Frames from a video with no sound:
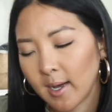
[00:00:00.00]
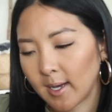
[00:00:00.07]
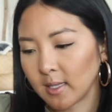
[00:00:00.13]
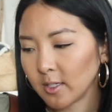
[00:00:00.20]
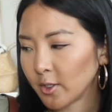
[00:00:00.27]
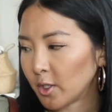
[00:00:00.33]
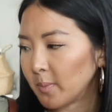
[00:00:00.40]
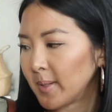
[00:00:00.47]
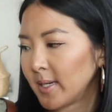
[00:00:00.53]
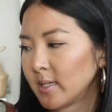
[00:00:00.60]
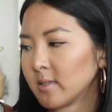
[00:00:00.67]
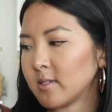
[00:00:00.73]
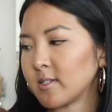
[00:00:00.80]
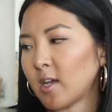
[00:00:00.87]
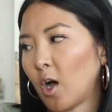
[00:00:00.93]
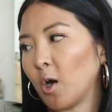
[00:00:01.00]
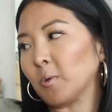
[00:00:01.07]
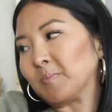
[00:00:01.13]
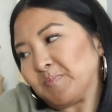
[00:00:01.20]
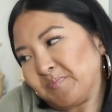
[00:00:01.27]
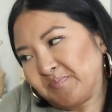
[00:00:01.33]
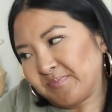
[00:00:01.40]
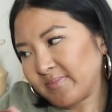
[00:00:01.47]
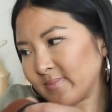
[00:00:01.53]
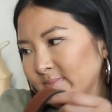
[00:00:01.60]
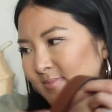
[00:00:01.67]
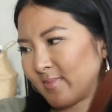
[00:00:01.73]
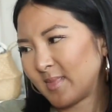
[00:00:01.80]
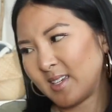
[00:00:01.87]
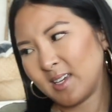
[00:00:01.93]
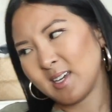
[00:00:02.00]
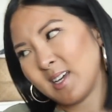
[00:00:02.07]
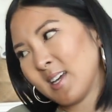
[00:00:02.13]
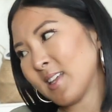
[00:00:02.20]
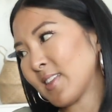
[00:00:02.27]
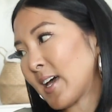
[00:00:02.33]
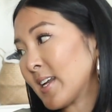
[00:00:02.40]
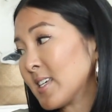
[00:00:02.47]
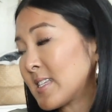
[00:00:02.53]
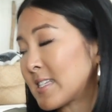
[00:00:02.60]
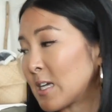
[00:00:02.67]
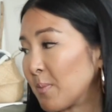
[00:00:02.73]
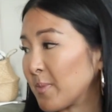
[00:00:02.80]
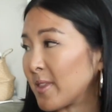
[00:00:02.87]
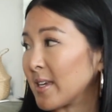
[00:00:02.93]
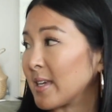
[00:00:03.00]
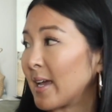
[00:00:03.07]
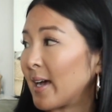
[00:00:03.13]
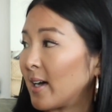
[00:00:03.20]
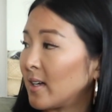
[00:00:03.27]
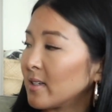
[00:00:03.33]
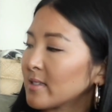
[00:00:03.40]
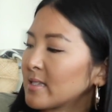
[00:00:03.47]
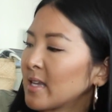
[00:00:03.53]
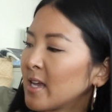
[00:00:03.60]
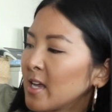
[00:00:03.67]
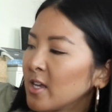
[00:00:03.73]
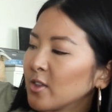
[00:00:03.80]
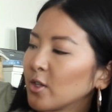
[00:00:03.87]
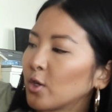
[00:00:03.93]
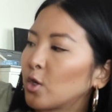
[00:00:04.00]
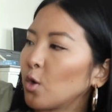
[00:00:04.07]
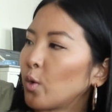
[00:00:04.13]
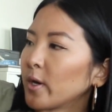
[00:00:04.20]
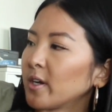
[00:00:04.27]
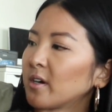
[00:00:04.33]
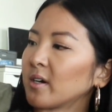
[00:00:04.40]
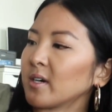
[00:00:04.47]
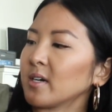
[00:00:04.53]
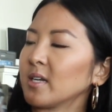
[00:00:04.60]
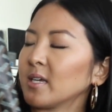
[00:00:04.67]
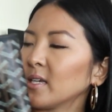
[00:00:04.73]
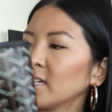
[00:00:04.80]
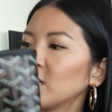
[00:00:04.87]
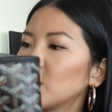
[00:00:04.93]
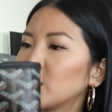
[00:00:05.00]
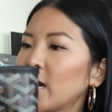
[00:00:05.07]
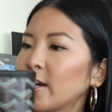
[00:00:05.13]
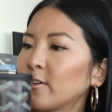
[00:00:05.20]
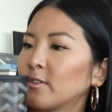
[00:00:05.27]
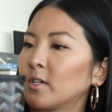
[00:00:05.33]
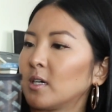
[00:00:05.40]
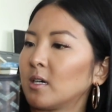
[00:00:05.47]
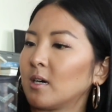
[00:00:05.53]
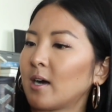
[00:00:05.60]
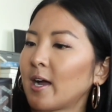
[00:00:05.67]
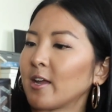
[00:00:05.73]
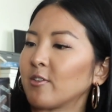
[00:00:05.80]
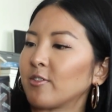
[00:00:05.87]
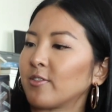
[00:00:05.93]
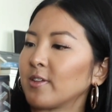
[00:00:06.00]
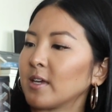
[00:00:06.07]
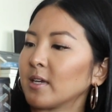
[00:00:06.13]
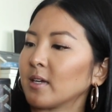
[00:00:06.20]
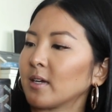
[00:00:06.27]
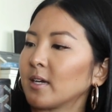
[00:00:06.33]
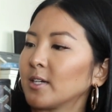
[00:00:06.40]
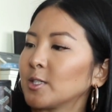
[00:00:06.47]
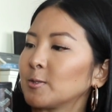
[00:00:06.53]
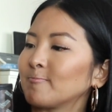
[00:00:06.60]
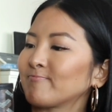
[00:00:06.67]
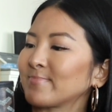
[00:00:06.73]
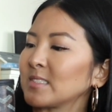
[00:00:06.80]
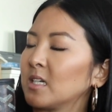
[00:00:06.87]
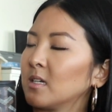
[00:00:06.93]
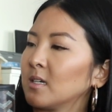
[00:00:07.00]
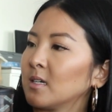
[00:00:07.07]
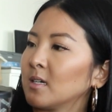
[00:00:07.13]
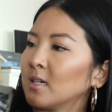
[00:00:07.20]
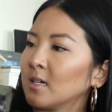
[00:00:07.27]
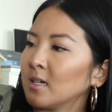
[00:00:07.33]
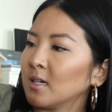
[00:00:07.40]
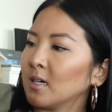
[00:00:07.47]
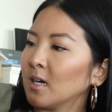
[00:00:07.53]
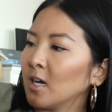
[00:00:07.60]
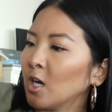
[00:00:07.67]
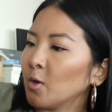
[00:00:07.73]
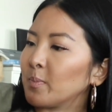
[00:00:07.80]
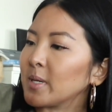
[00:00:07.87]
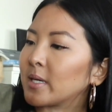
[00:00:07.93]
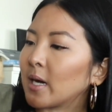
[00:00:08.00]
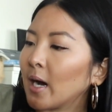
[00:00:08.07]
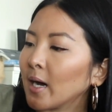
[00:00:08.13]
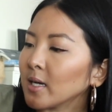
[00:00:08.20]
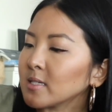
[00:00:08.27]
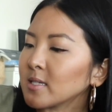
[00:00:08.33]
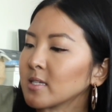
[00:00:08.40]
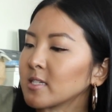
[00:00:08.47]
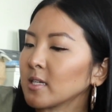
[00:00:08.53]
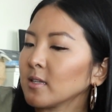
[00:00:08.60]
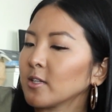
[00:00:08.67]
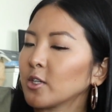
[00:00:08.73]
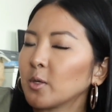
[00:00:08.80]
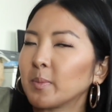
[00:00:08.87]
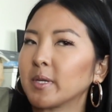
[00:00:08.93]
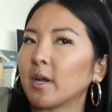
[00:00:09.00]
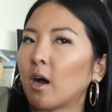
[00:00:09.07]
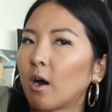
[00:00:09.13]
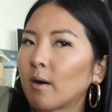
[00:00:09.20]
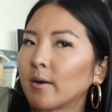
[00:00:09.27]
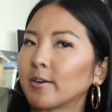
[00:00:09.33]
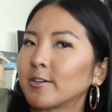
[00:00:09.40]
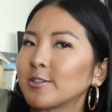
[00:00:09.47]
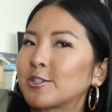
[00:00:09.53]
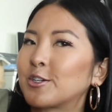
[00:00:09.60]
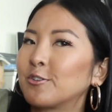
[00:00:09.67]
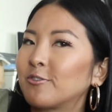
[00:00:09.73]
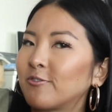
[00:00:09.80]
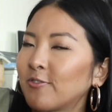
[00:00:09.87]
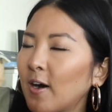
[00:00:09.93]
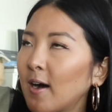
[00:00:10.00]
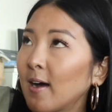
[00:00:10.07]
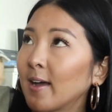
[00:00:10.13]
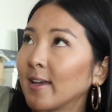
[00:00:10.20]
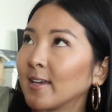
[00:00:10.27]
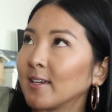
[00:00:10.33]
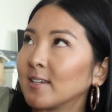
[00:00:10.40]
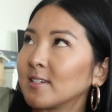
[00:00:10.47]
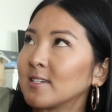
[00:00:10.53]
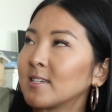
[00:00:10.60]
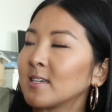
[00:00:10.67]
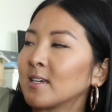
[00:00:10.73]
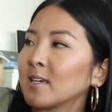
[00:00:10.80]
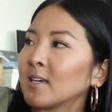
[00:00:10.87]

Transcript: a little bit. So that is something else. The Goyard in general, I think, because it's a little bit harder to find,